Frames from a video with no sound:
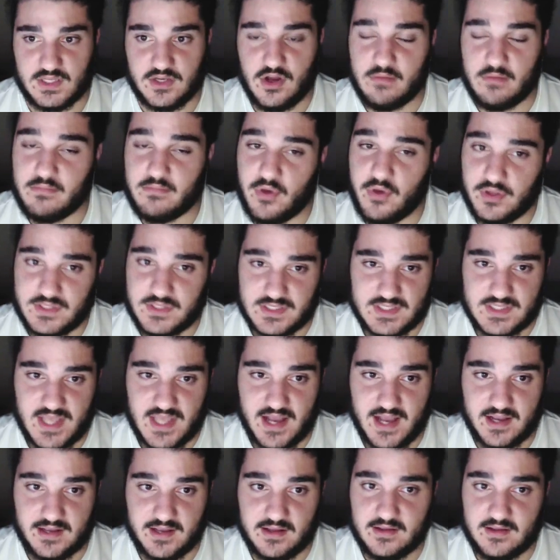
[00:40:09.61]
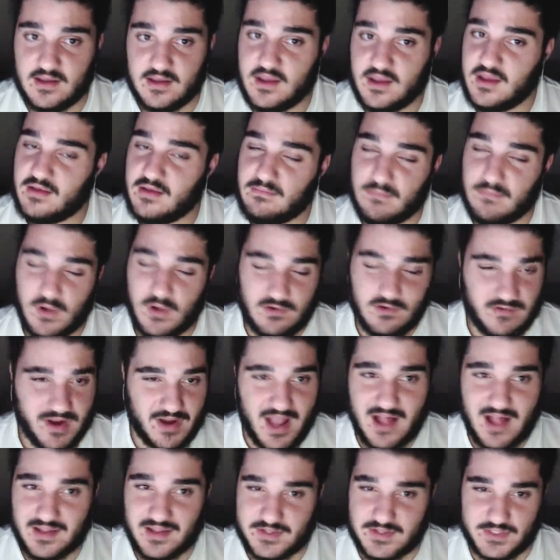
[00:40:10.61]
You got Mertesacker.
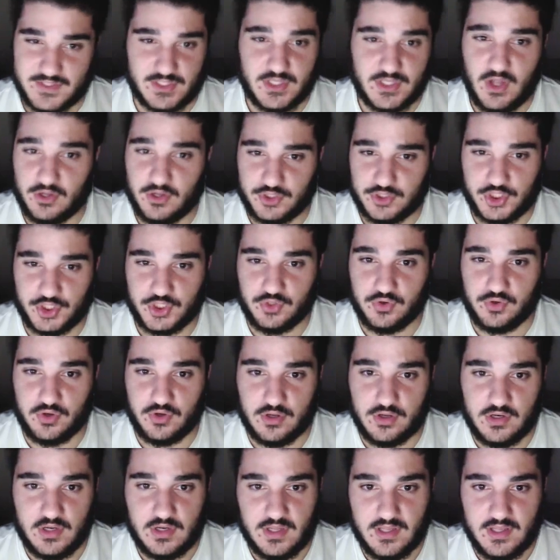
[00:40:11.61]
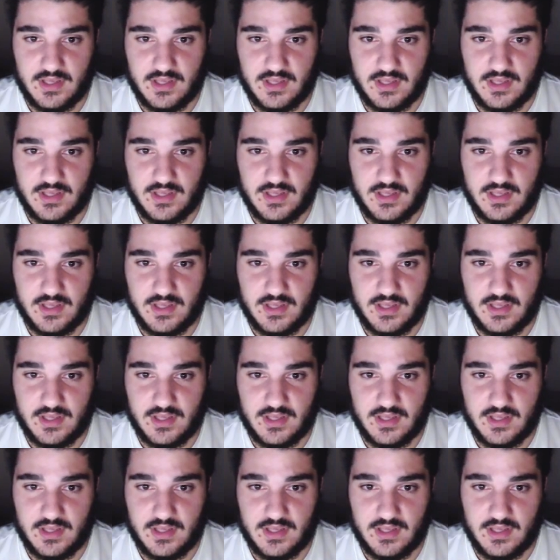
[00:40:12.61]
Monreal is not short.